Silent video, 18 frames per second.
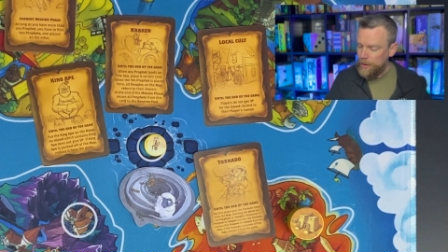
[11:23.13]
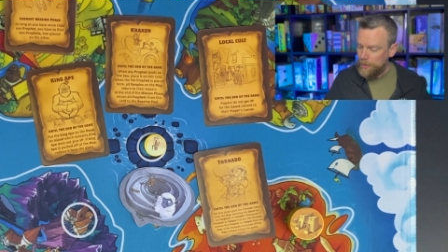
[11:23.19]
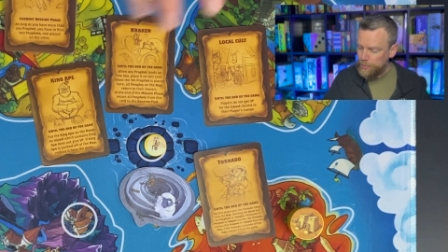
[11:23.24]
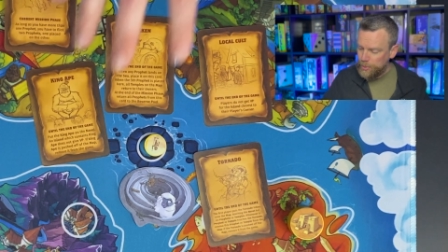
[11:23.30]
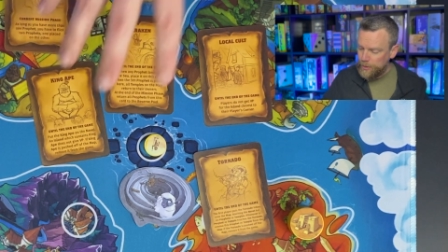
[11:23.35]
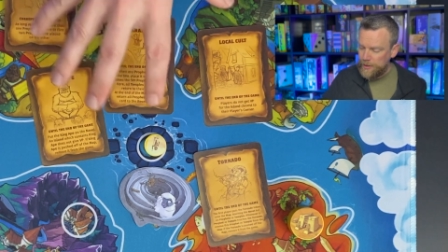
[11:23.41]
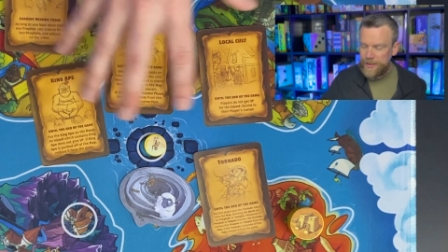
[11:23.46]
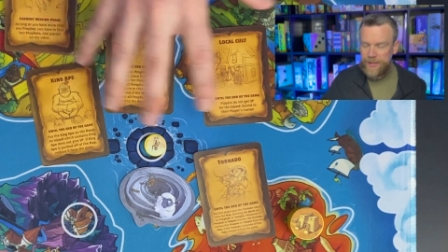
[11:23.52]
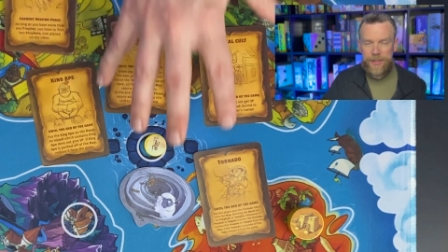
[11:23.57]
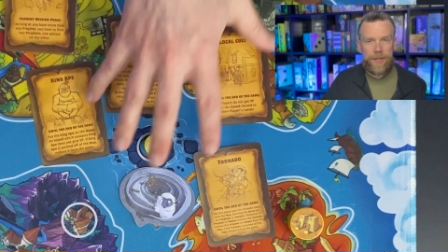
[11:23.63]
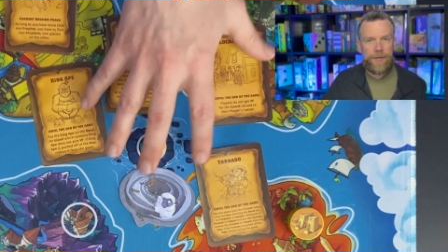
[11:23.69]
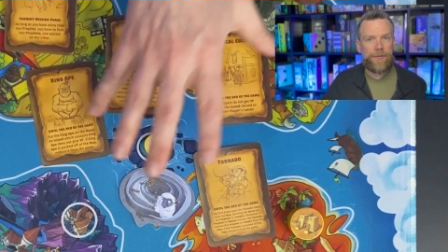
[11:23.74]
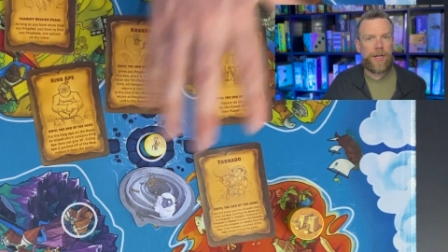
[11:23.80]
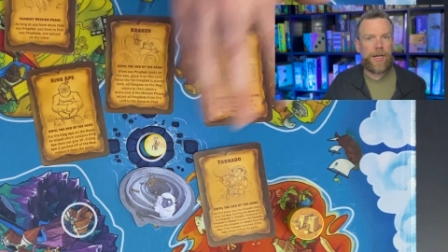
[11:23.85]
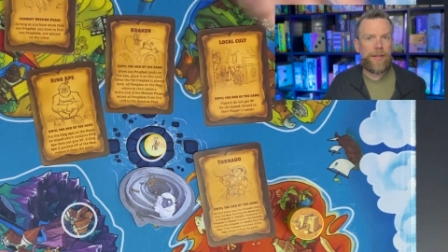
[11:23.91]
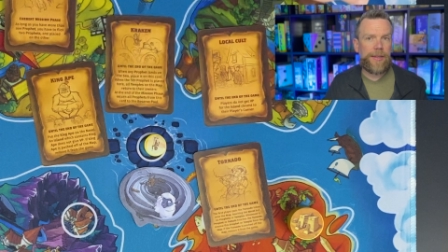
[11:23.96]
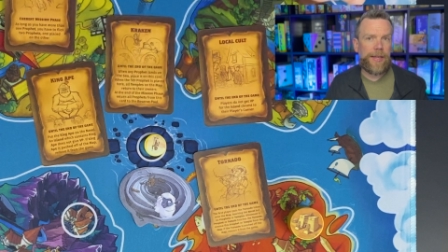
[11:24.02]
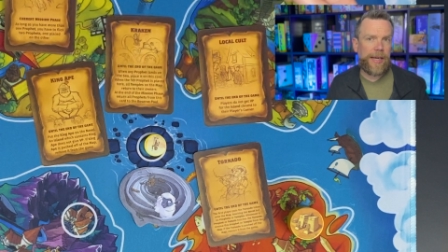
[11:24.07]
Plus, you've
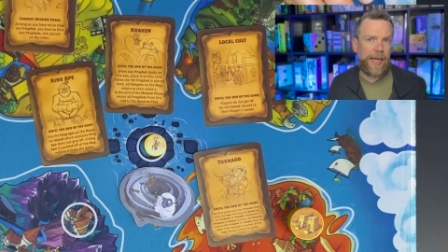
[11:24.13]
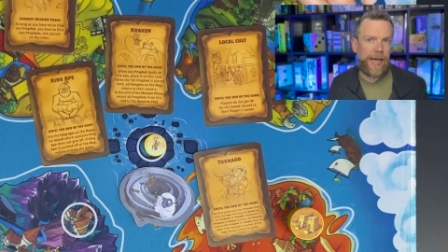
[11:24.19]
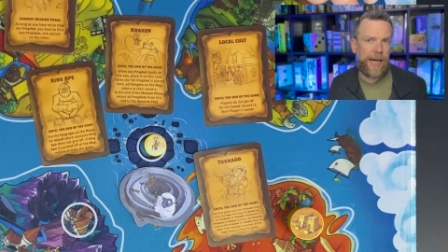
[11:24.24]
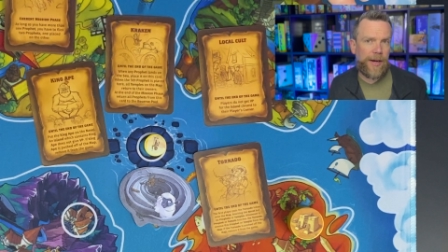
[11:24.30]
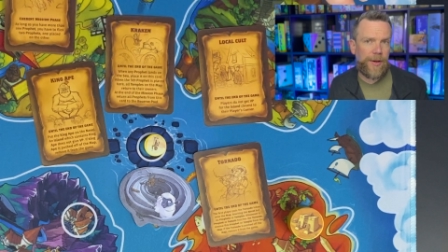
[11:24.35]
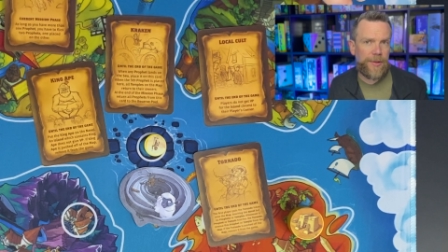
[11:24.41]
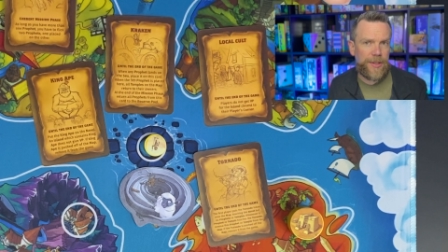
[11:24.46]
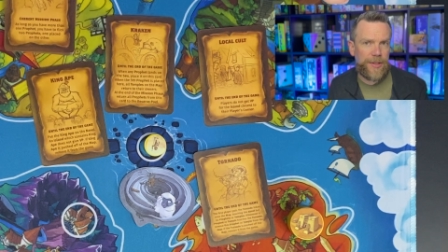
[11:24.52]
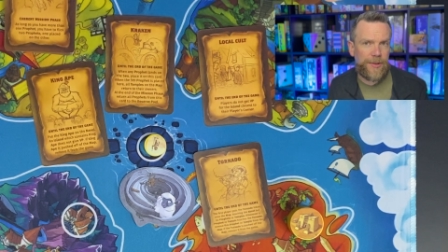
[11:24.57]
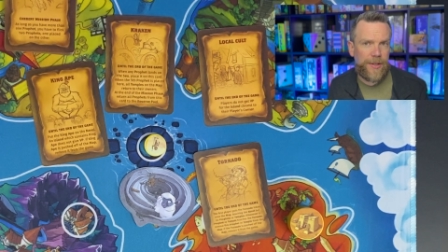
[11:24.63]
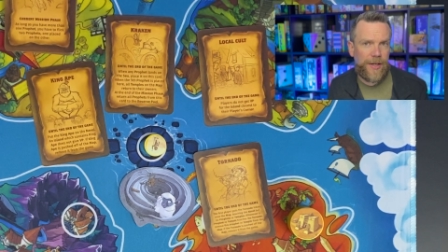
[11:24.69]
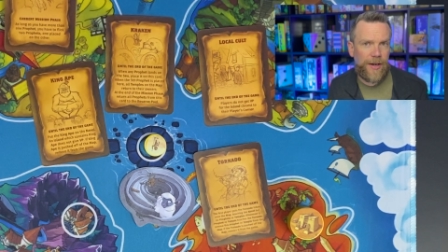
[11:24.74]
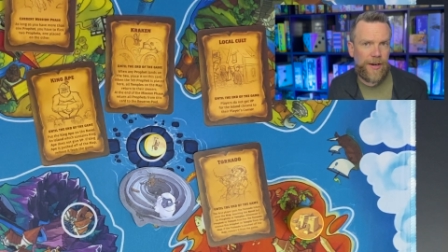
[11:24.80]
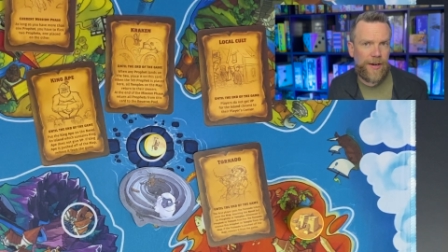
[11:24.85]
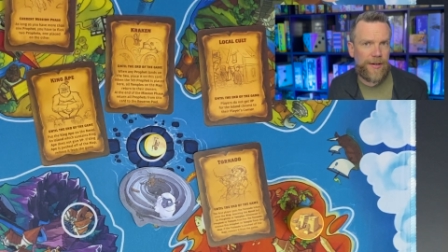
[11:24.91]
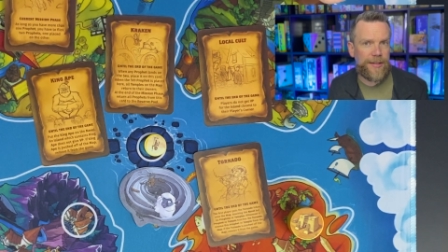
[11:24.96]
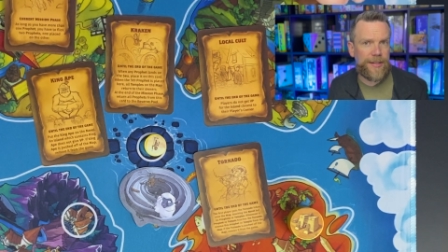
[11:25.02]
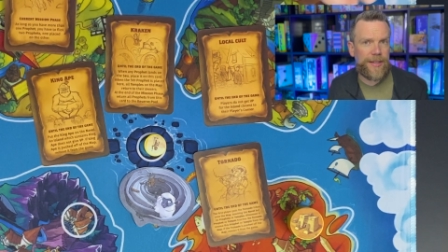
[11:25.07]
got the council
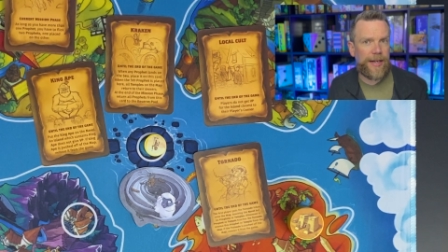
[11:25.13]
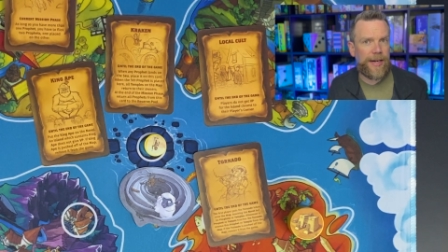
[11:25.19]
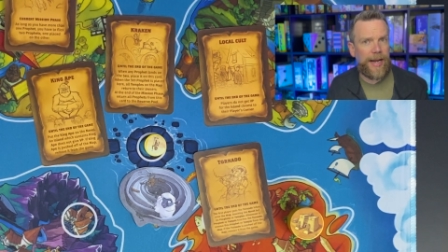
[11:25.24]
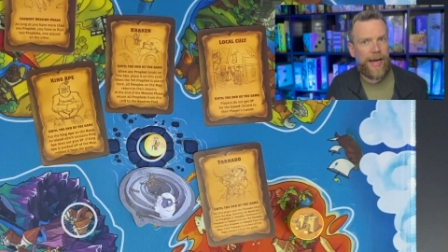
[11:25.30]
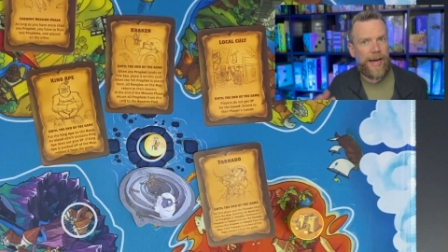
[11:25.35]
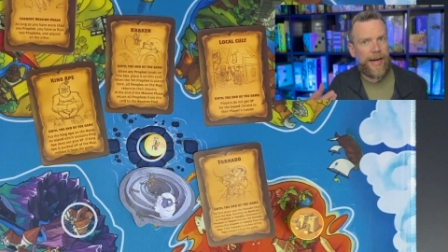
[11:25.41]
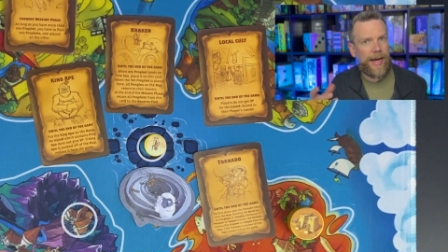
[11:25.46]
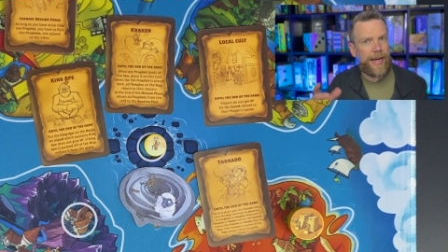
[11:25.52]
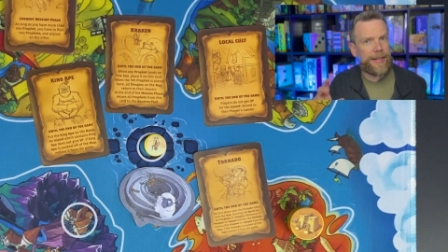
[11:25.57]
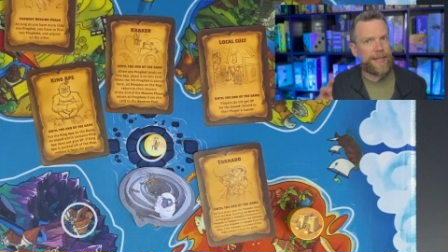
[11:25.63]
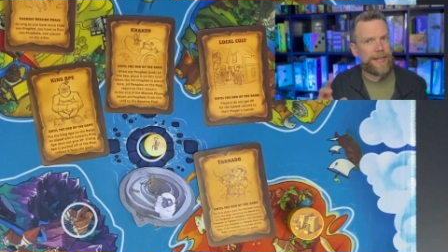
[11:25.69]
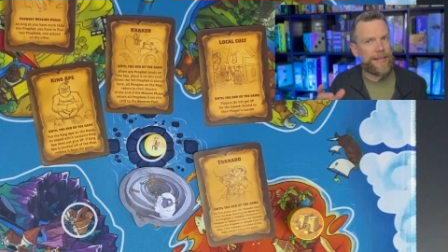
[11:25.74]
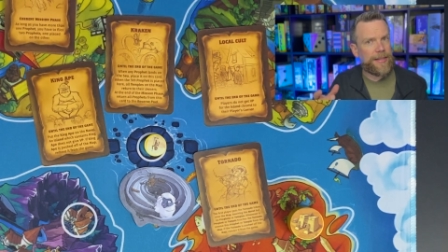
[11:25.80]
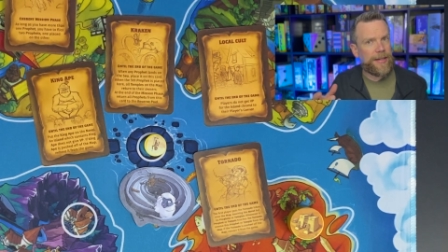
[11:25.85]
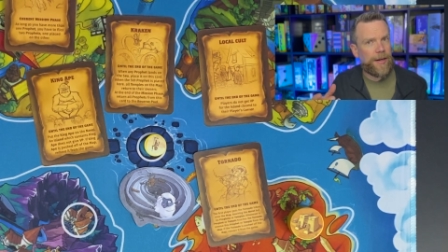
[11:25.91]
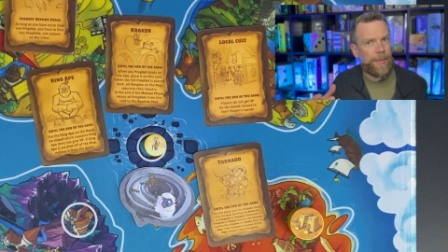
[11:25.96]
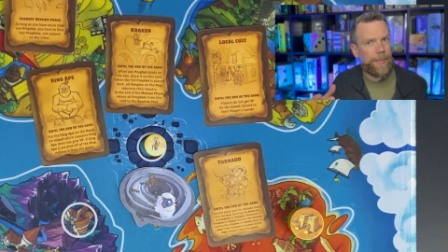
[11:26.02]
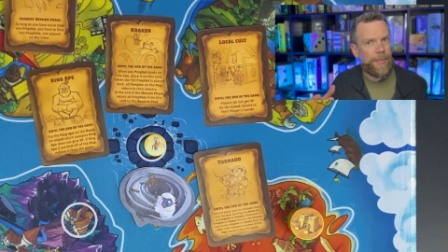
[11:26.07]
cards that add
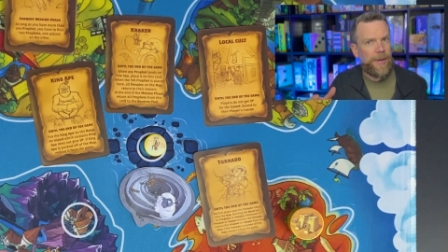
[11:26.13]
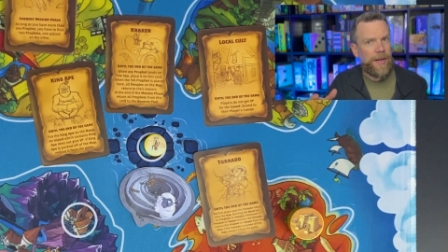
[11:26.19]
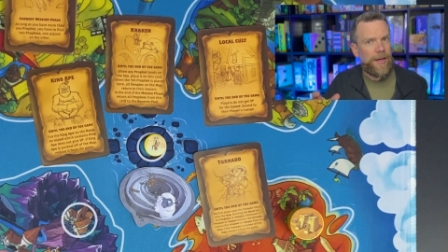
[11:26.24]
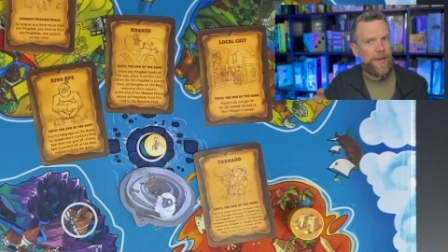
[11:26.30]
some